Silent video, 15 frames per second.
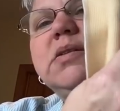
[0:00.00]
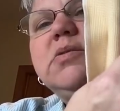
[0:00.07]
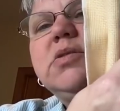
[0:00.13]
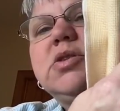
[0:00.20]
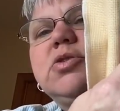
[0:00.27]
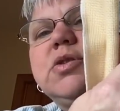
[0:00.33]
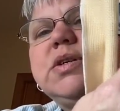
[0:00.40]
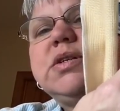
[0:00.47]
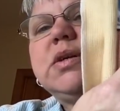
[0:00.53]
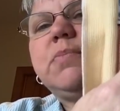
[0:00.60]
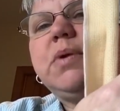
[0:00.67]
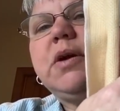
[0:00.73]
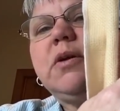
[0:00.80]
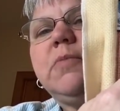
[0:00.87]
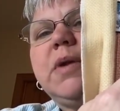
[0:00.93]
to do the trees
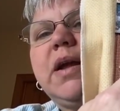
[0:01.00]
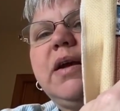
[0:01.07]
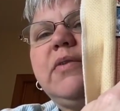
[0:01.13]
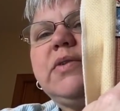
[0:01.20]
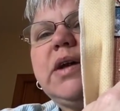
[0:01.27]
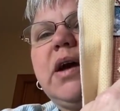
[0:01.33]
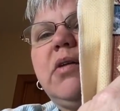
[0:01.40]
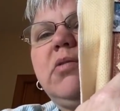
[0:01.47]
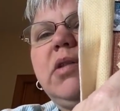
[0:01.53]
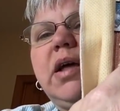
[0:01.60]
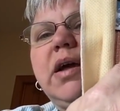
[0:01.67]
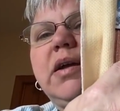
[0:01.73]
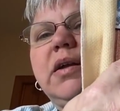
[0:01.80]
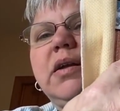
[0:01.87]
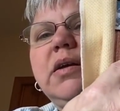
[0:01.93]
up here, but I have to
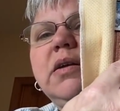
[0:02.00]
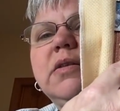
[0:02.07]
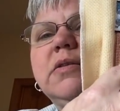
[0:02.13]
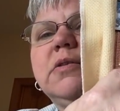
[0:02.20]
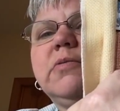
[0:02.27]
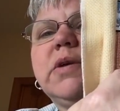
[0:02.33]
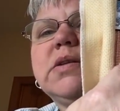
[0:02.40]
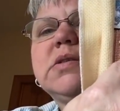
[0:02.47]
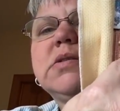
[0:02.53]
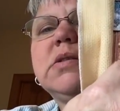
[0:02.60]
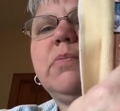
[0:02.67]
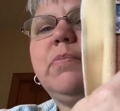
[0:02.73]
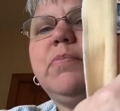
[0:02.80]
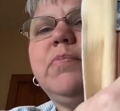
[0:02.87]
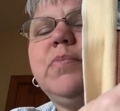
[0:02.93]
outline the rest,
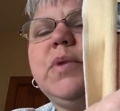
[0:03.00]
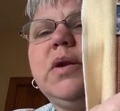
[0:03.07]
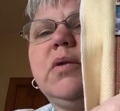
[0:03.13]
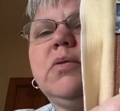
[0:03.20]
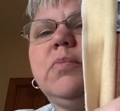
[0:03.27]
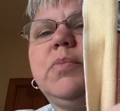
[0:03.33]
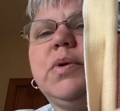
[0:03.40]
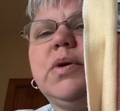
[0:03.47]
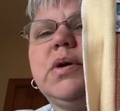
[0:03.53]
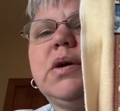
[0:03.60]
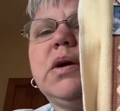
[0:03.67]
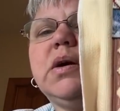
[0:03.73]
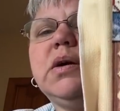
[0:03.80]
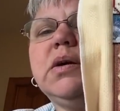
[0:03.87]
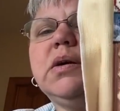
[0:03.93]
the
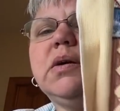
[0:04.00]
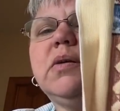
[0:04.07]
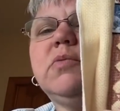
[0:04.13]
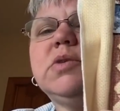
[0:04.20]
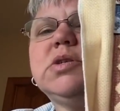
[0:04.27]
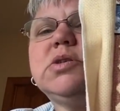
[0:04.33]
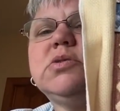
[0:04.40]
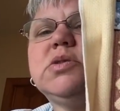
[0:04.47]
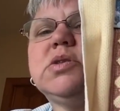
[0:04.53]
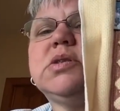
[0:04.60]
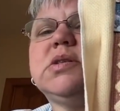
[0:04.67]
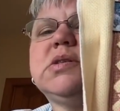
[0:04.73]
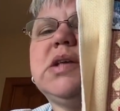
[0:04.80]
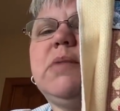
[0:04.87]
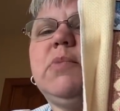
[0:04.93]
book, which uses
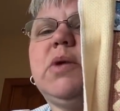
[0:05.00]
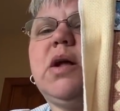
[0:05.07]
the same